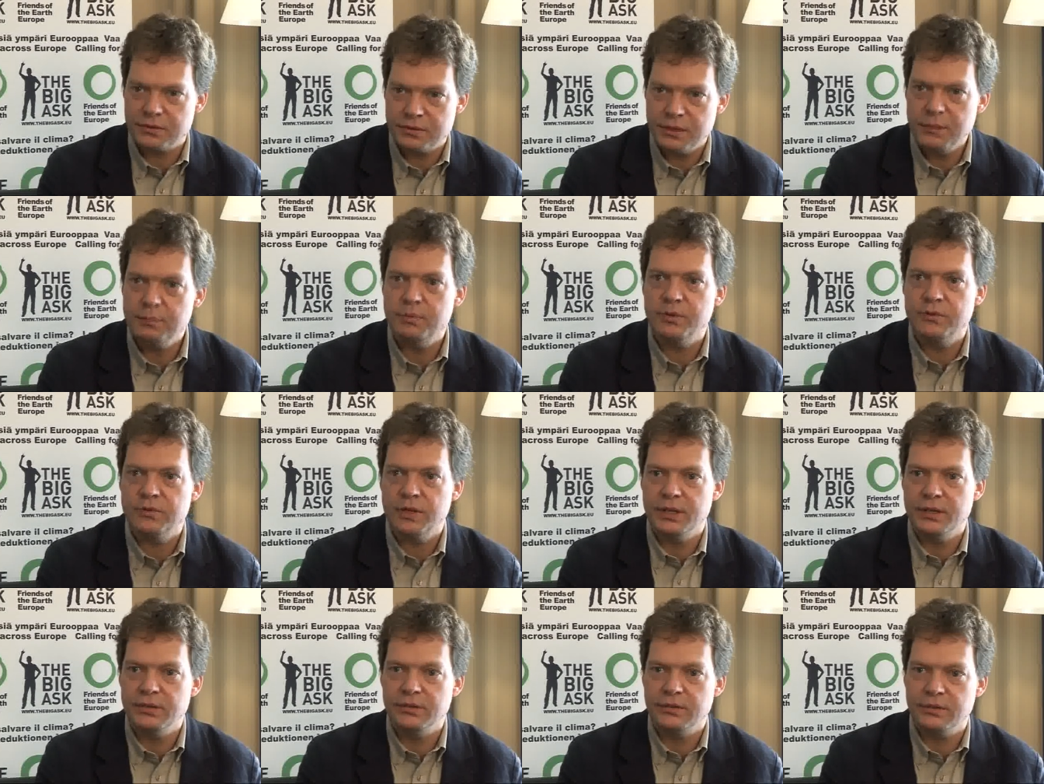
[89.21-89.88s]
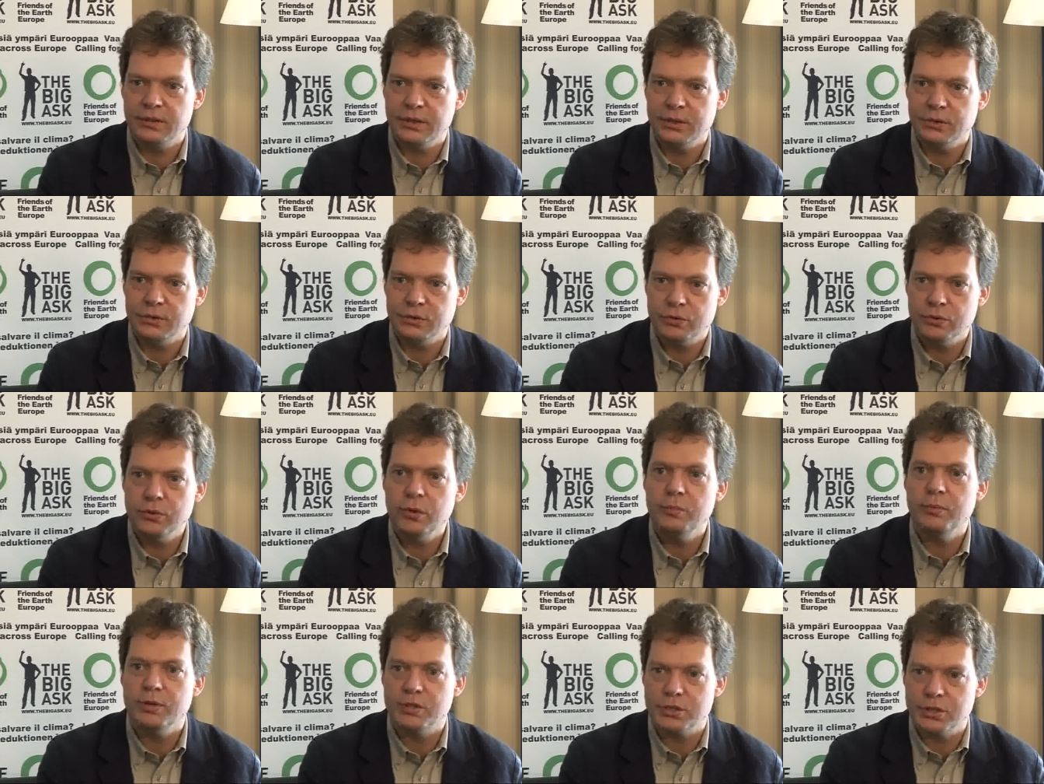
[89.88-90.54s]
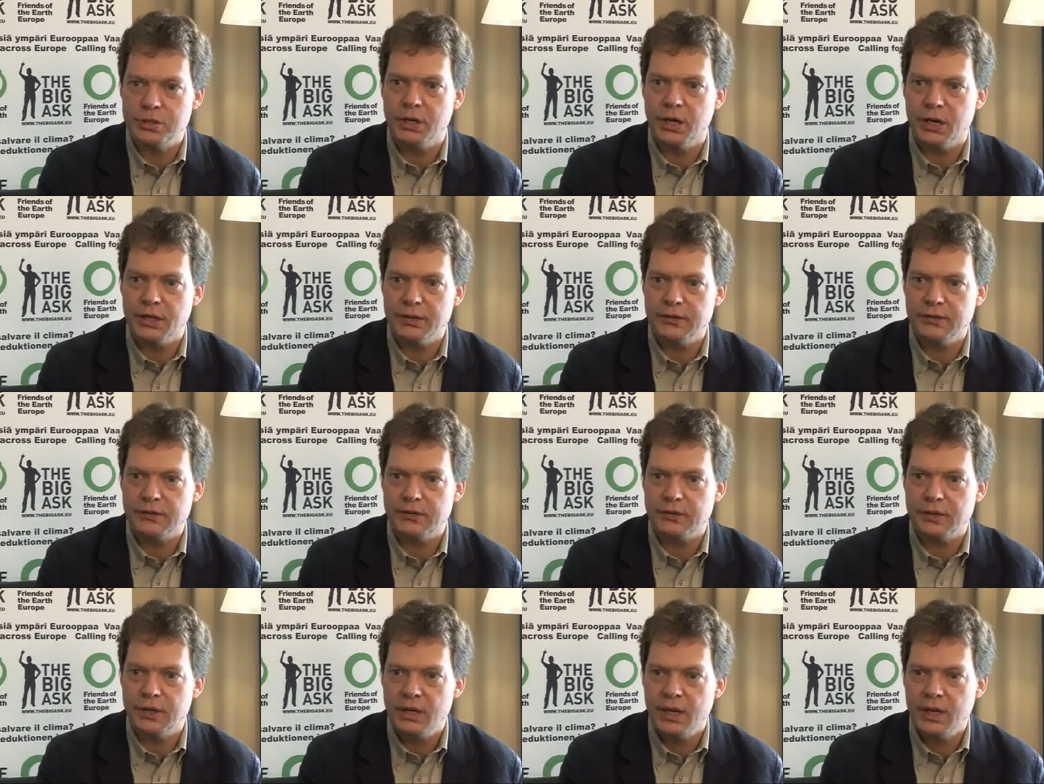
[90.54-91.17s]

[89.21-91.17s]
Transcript: 3% CO2 emission cuts,